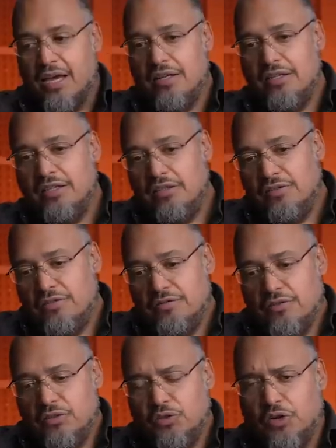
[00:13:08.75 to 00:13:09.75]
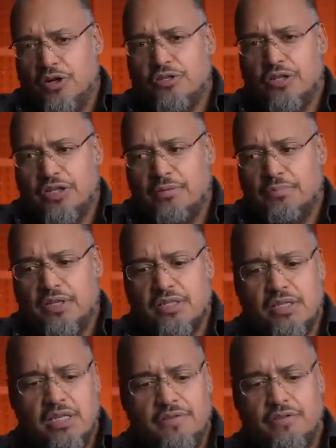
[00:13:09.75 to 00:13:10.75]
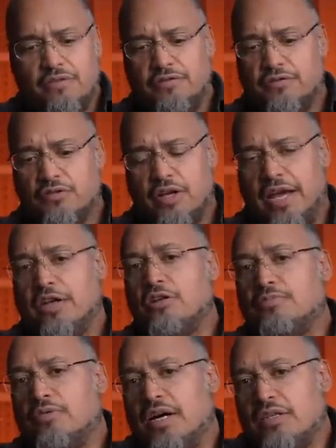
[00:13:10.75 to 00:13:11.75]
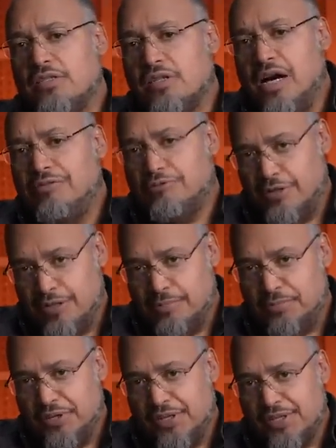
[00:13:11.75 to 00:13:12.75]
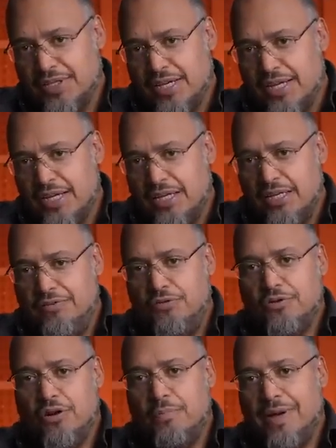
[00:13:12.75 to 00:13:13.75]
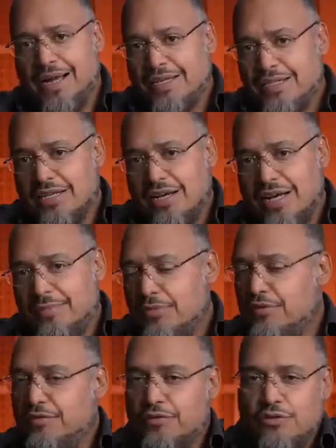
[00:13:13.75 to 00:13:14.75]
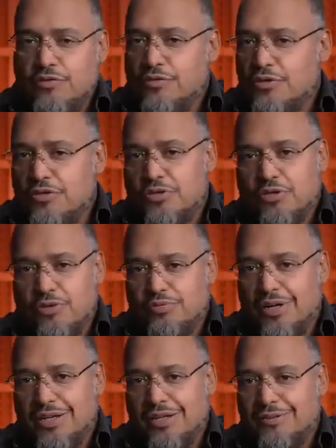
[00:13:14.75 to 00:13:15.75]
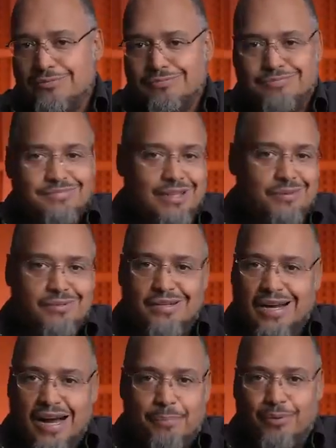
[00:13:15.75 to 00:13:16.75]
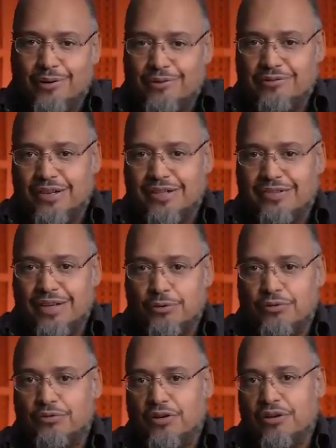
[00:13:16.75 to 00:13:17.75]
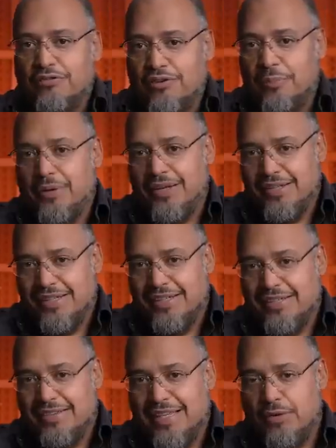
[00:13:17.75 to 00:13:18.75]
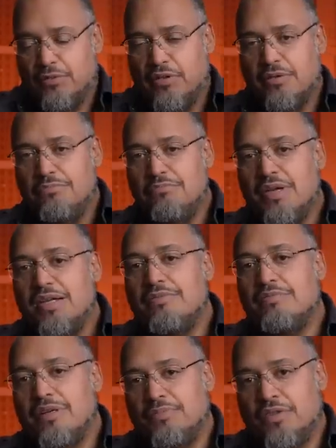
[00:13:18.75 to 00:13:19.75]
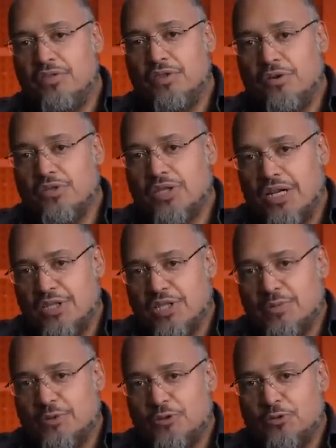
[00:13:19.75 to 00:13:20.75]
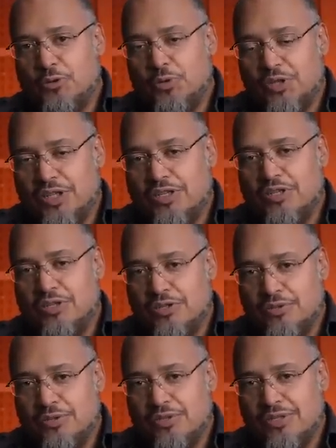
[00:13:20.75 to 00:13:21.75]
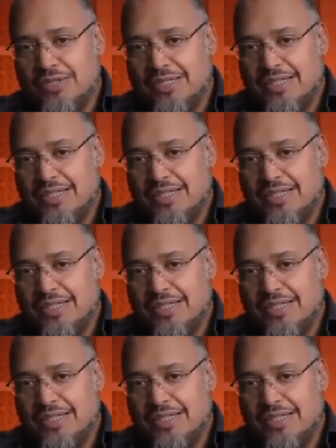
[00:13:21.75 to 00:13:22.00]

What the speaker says: And even for larger companies, even for enterprise software companies, if you go back in time, the first versions of their product, they were not perfect. They were far from it. They were the minimum that those customers were willing to use.